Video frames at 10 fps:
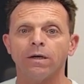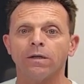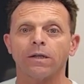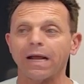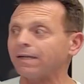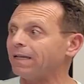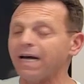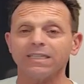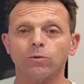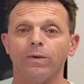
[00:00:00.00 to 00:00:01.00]
The
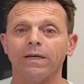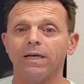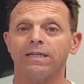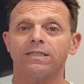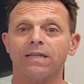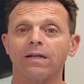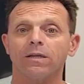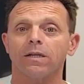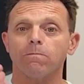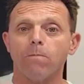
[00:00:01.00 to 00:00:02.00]
last week is not
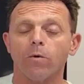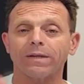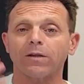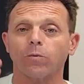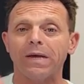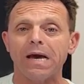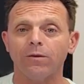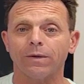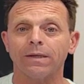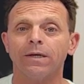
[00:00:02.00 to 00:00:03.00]
more than
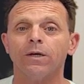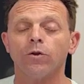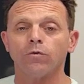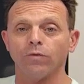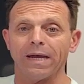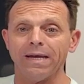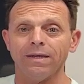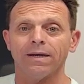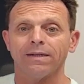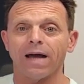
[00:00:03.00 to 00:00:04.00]
300.
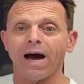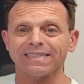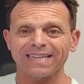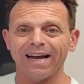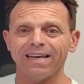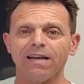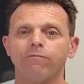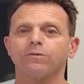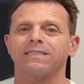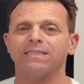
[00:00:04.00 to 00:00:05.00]
Today, they are hiking
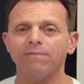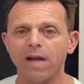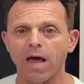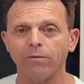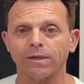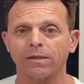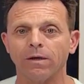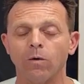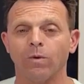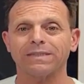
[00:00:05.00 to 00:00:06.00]
for 700.
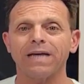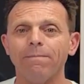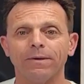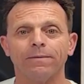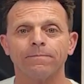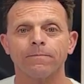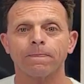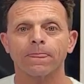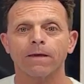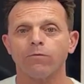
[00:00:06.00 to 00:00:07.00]
What's happened?
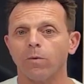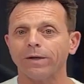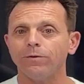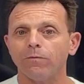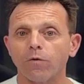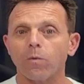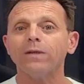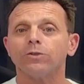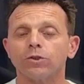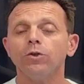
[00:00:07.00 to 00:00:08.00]
For
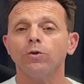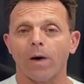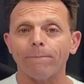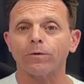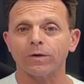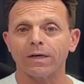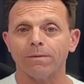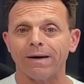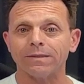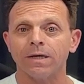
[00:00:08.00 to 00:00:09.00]
one studio I'm talking
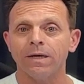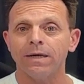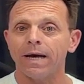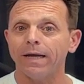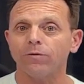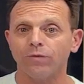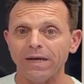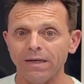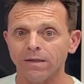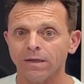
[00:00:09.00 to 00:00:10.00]
about. And
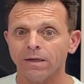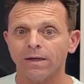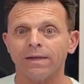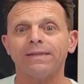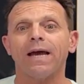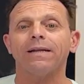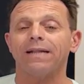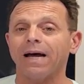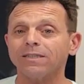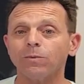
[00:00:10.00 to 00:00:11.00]
today,
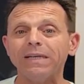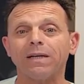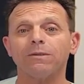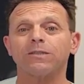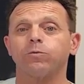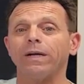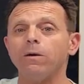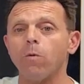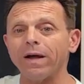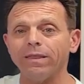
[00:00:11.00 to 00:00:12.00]
last week, there is
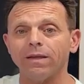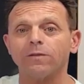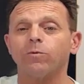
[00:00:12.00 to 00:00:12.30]
29